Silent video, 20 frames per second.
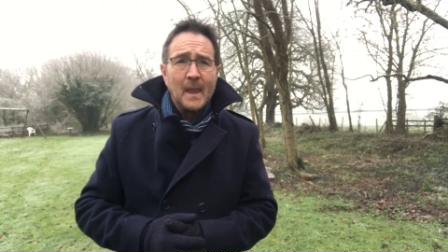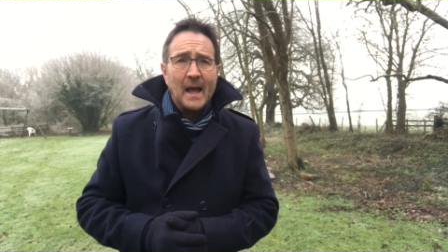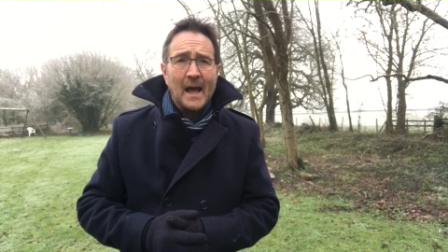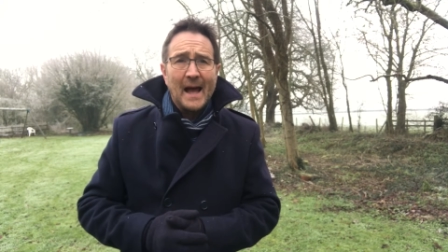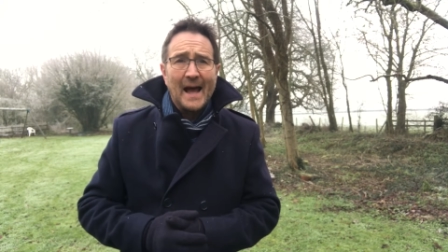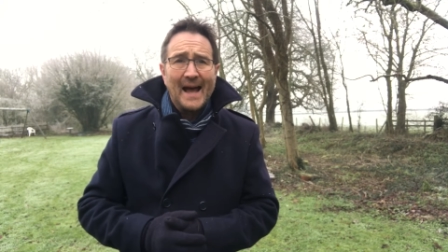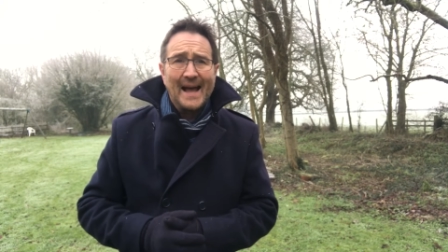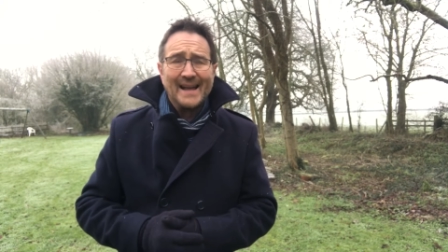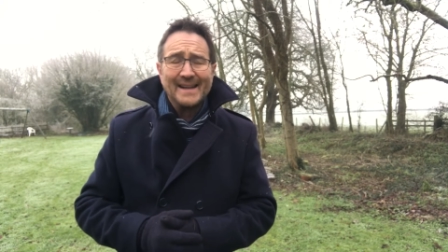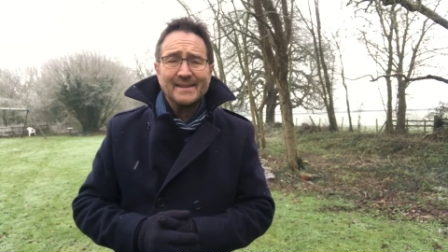
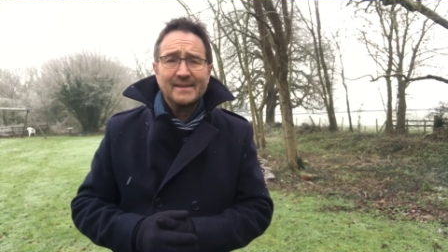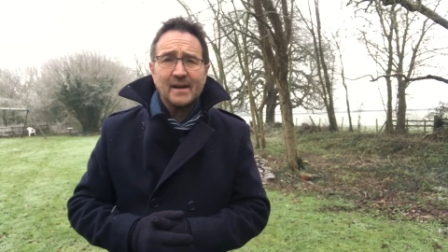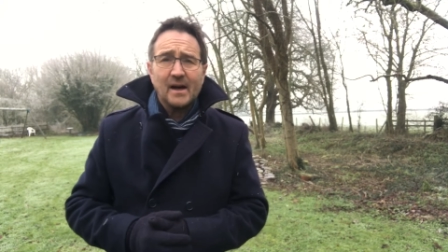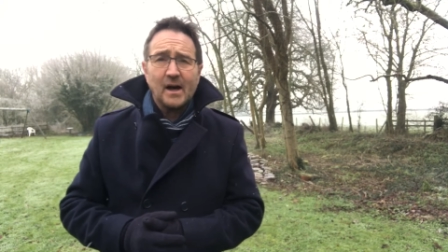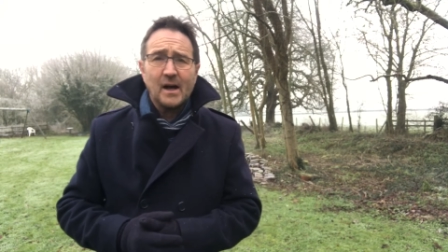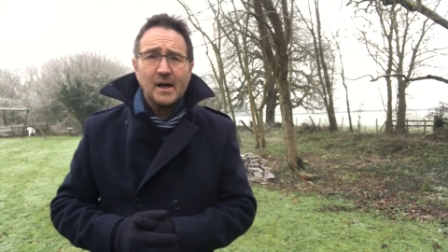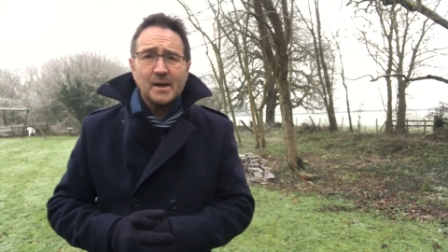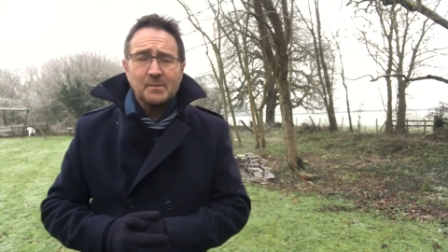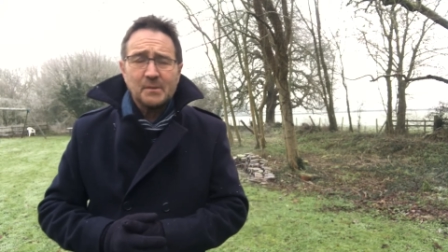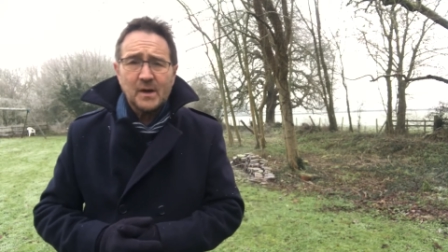And
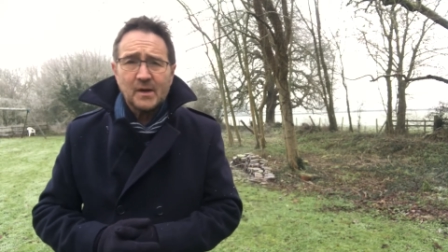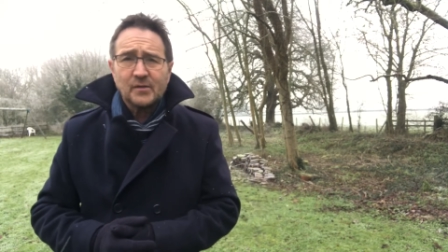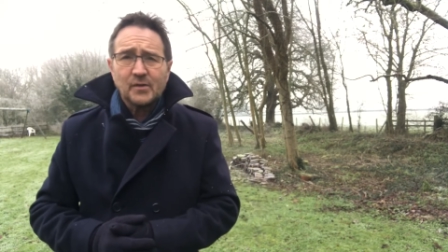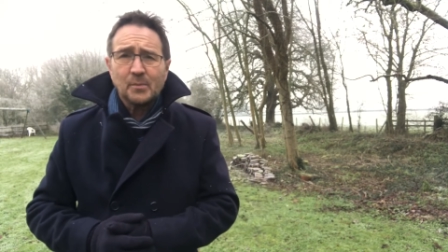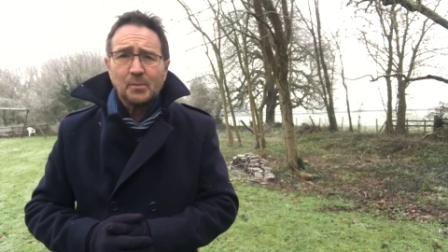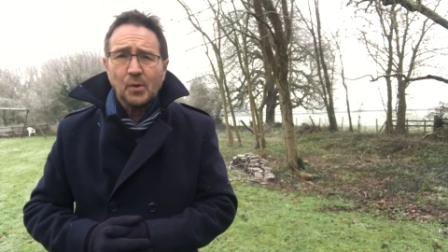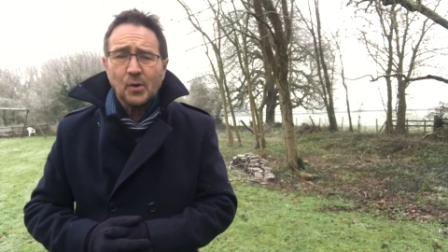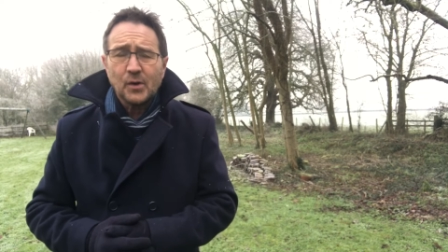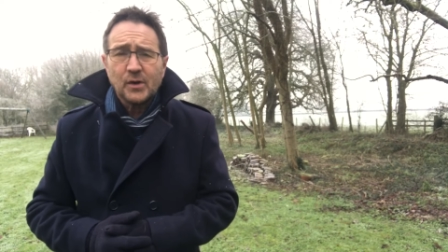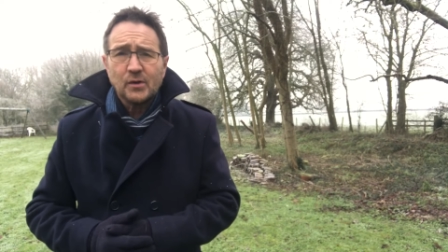I'm going to
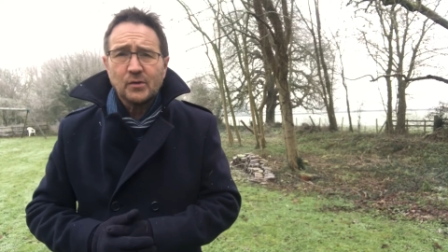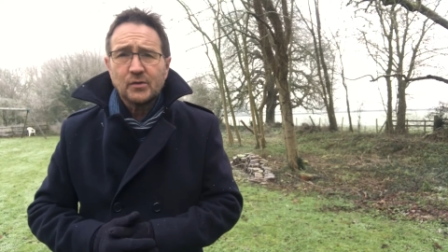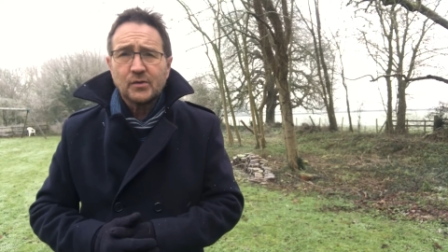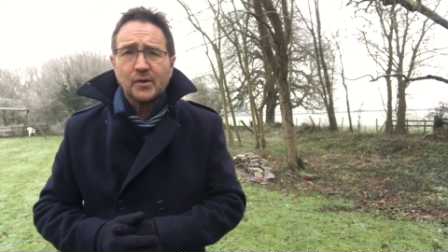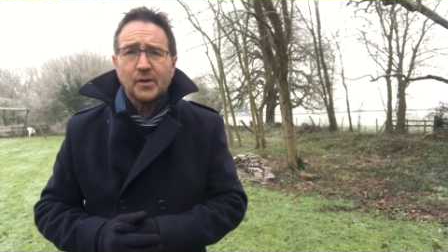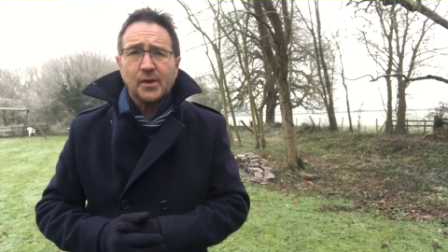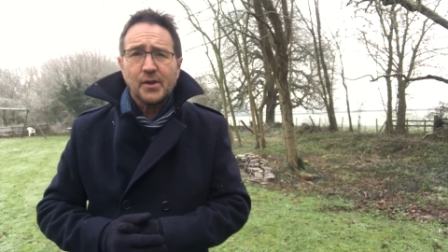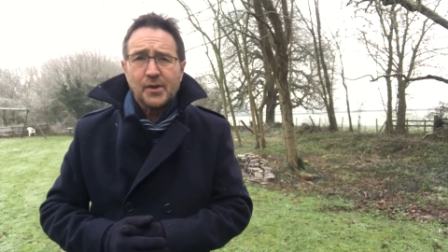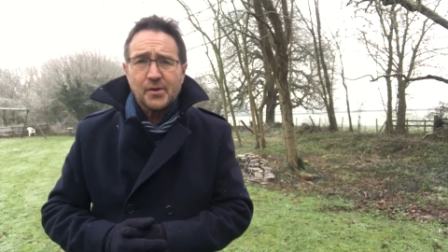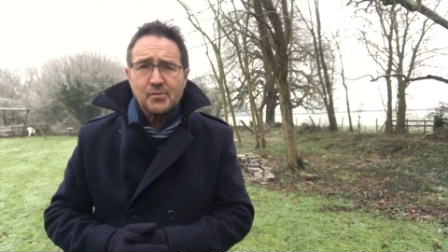point you to
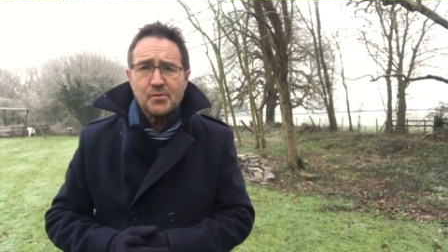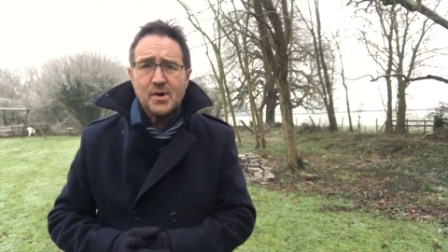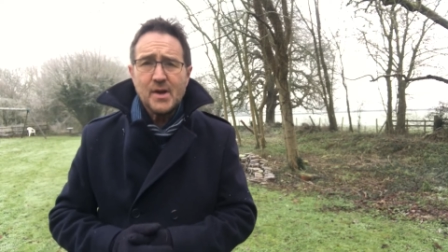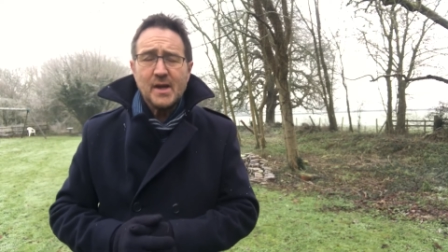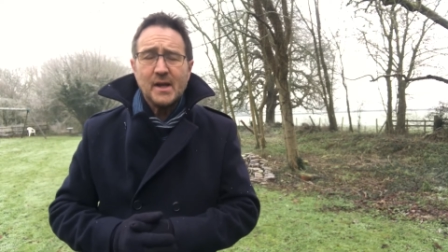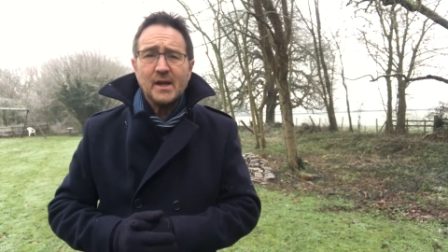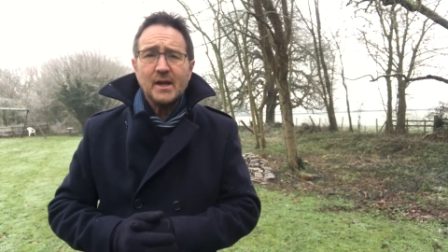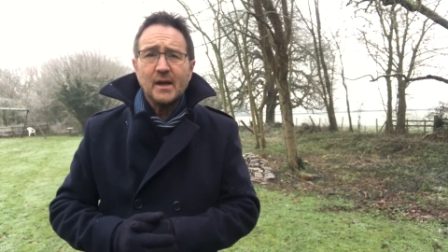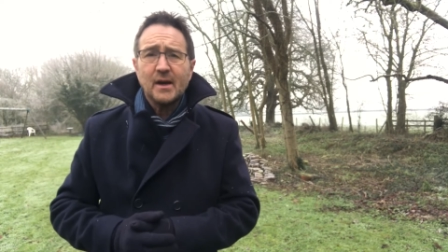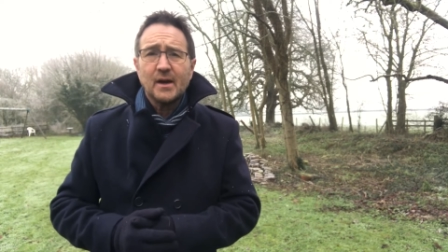
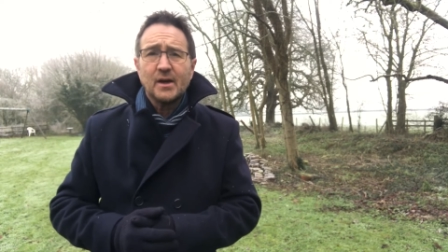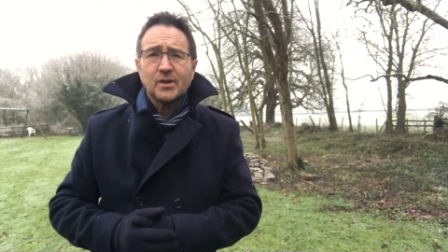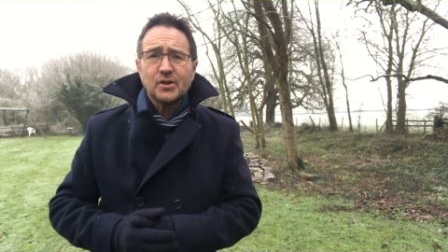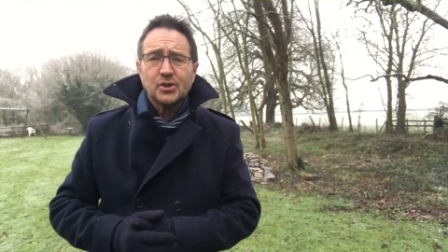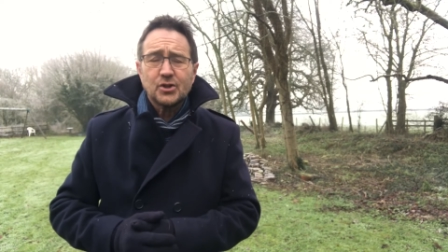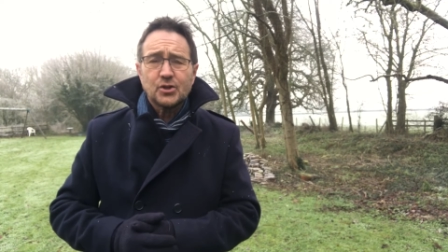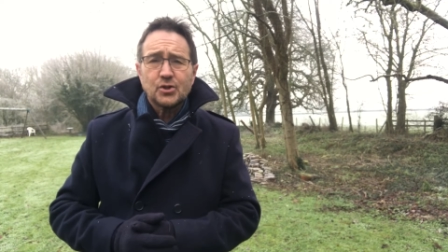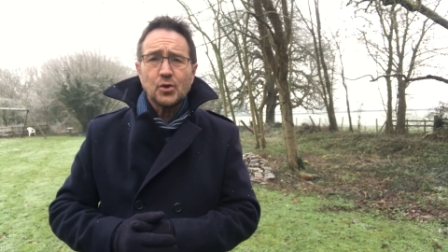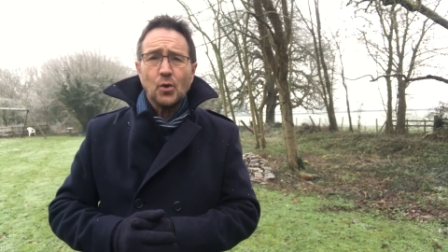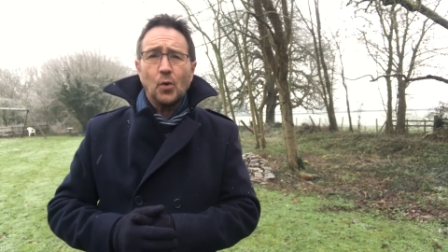three
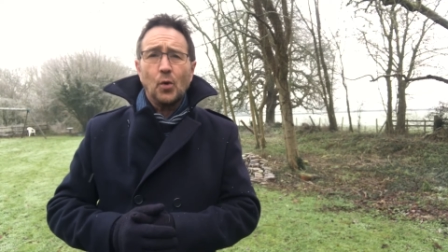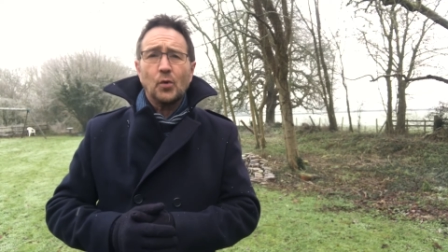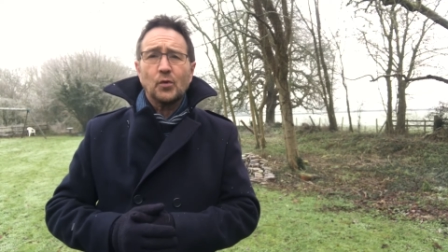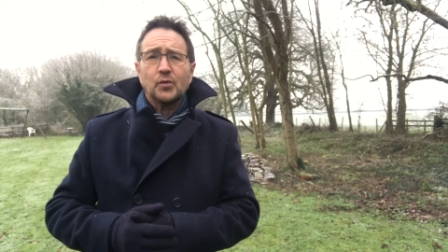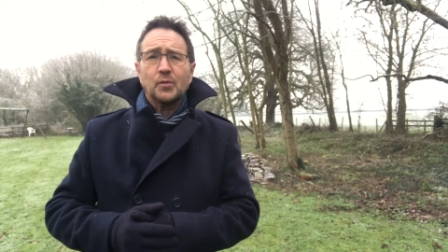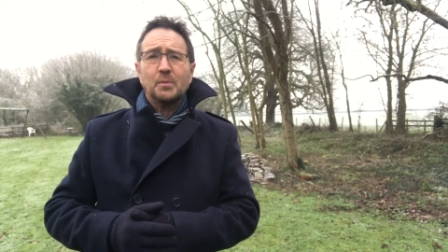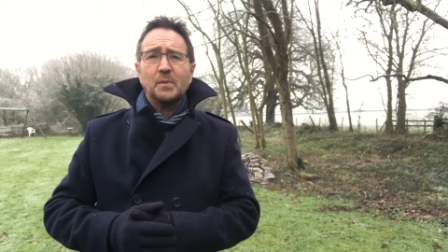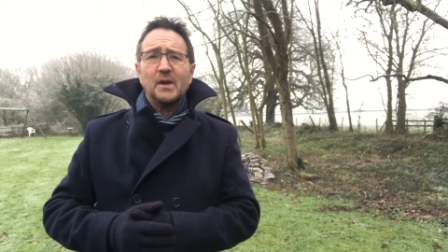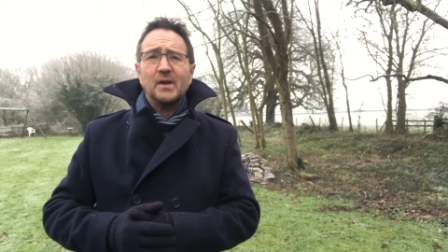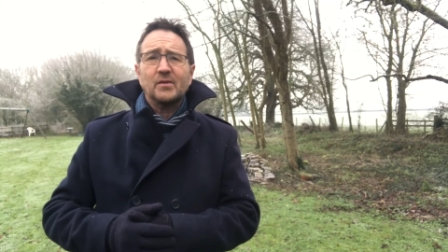short
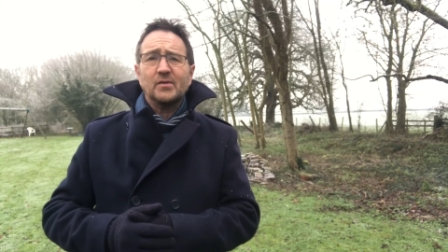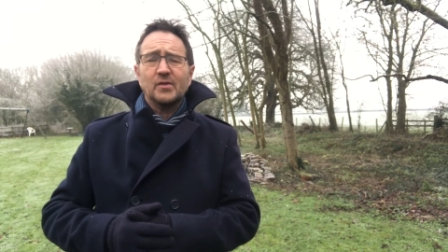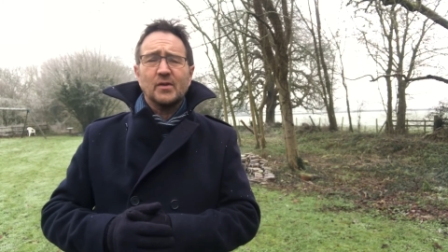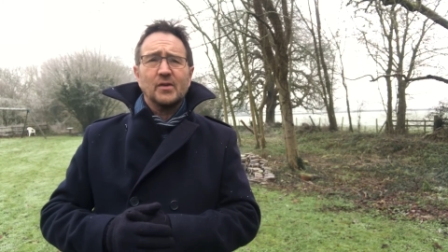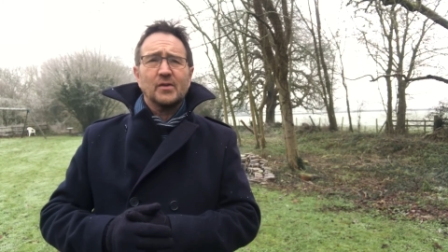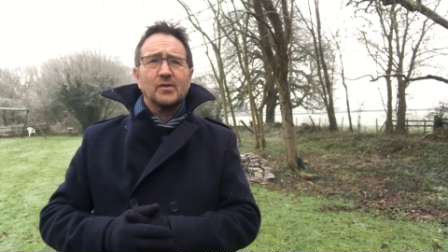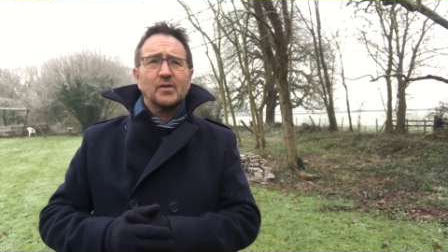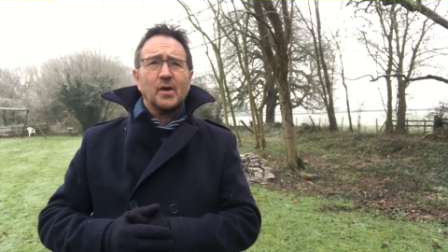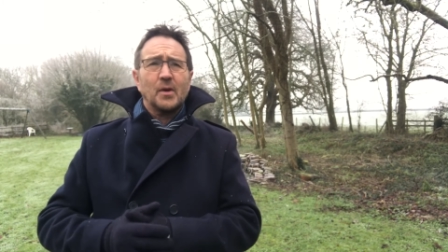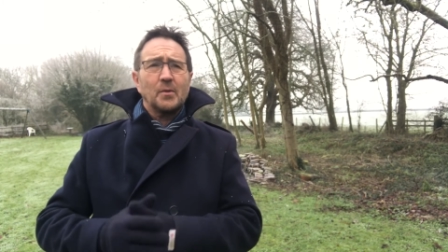
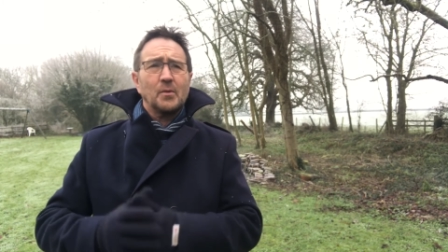pieces,